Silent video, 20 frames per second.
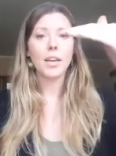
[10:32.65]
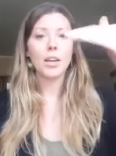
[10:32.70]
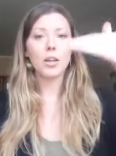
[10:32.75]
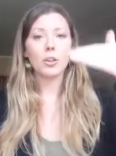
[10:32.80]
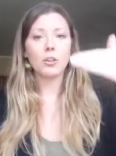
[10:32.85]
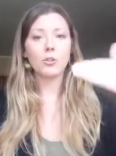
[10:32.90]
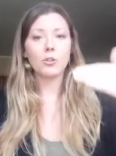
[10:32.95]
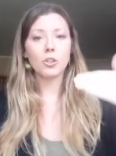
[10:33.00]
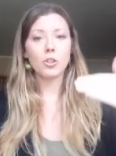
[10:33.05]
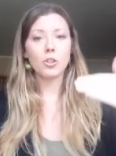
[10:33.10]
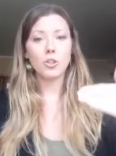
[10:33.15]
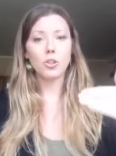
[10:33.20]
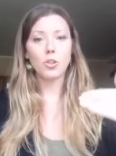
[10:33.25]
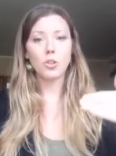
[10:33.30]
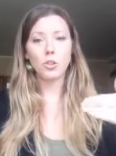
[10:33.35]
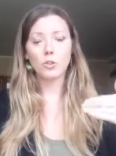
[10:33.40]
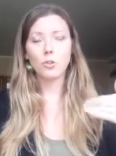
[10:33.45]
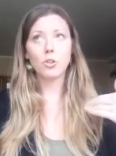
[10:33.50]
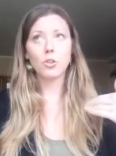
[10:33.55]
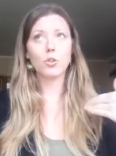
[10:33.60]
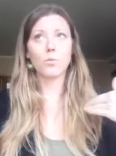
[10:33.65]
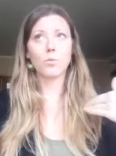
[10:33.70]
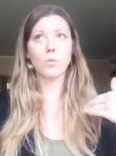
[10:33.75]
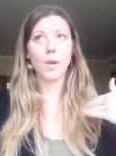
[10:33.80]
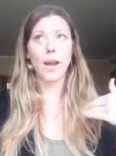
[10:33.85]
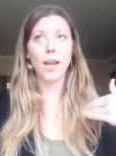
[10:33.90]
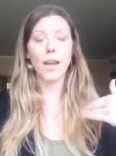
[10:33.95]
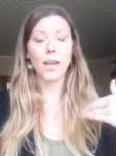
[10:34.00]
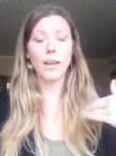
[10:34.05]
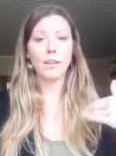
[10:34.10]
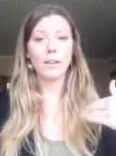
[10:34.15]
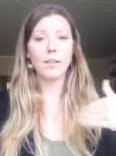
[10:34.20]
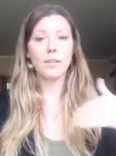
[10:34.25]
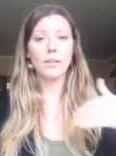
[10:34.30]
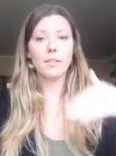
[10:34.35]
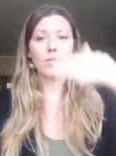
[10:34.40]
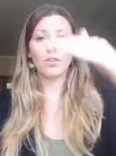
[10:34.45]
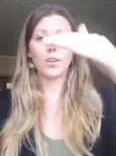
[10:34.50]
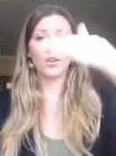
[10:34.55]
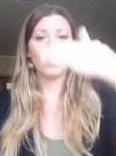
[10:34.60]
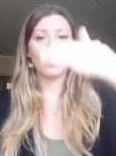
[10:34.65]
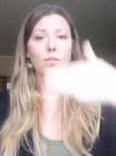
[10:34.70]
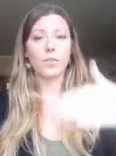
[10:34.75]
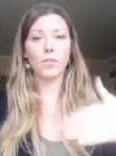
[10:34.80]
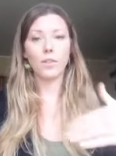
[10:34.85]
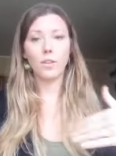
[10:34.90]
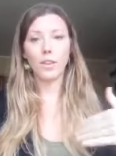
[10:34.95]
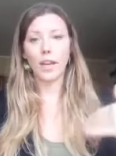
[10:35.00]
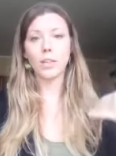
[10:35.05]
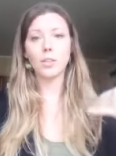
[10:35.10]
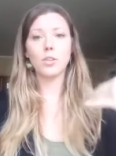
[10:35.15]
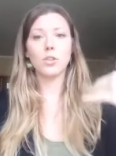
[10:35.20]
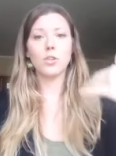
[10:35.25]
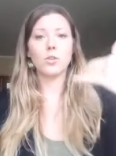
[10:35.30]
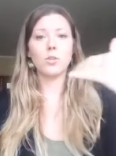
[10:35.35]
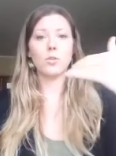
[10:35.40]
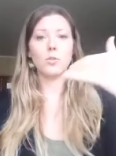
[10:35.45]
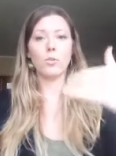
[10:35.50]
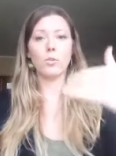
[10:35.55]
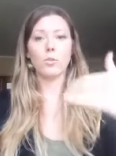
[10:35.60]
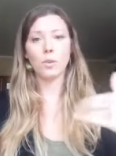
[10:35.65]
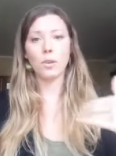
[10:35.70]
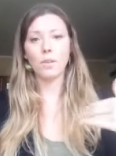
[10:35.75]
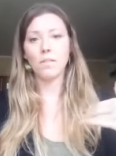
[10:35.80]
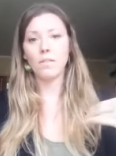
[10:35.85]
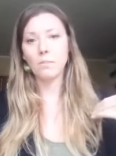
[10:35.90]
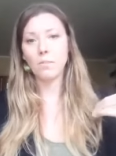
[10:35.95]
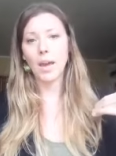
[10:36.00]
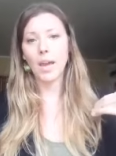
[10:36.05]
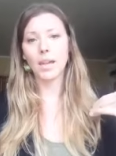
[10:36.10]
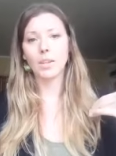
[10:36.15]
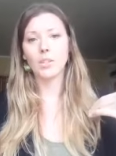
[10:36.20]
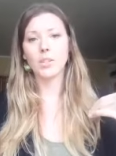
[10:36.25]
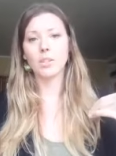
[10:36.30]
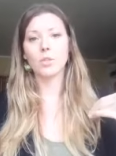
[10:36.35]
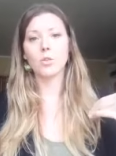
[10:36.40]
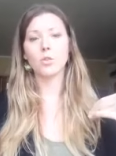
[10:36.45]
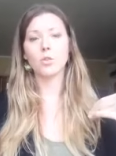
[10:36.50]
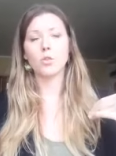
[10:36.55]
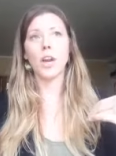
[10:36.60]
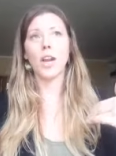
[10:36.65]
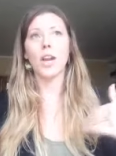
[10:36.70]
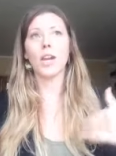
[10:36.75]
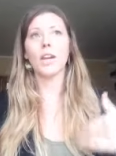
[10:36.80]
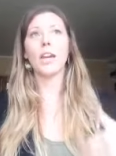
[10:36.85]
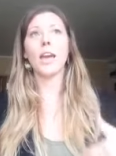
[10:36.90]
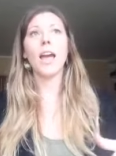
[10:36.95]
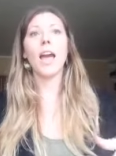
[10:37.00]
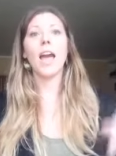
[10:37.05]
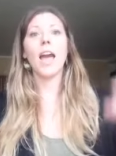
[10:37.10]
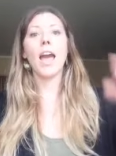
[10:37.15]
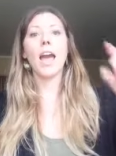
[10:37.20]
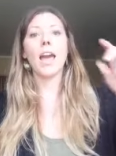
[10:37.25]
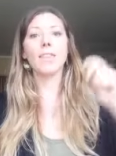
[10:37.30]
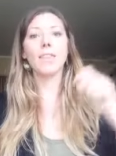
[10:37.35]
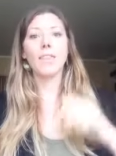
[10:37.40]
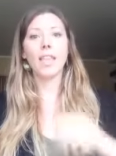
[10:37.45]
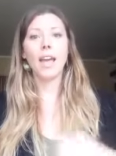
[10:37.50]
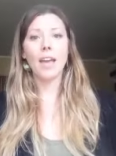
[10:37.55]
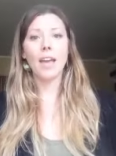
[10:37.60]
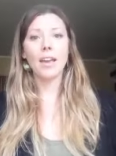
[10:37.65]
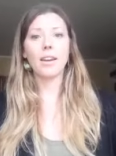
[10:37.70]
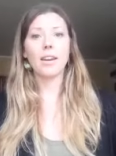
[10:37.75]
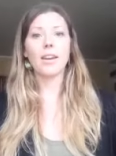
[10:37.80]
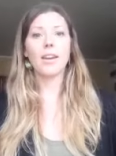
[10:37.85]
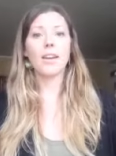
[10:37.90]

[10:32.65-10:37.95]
you just you just write for like two, three pages straight, and then